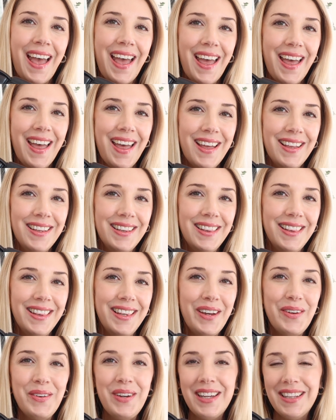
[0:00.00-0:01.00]

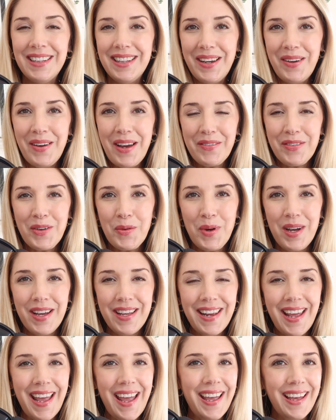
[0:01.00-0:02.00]
Hello
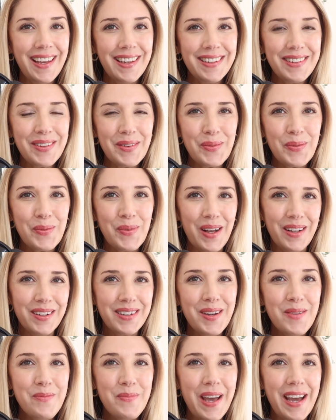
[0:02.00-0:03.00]
everyone, and
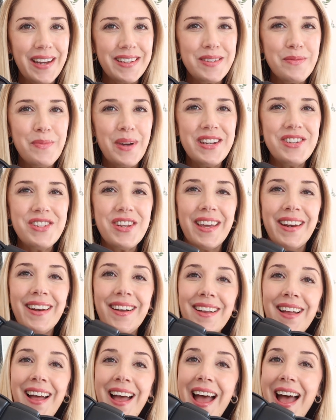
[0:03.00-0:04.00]
welcome back to my
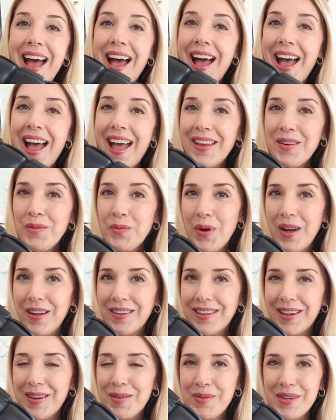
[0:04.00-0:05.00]
channel, and
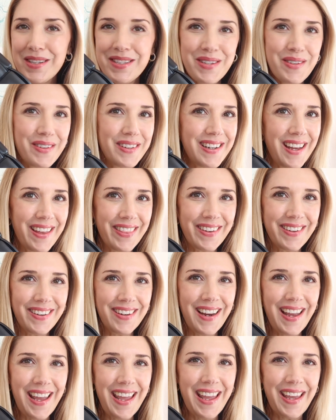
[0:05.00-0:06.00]
welcome to
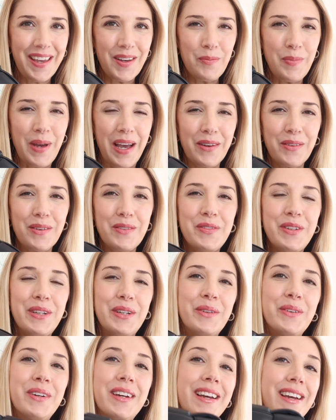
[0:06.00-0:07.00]
another handbag
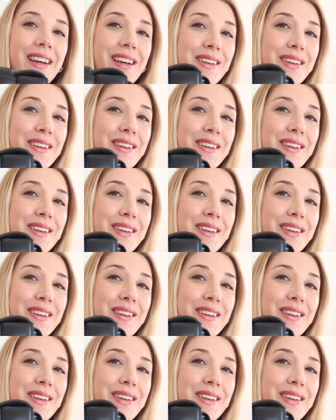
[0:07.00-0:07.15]
review.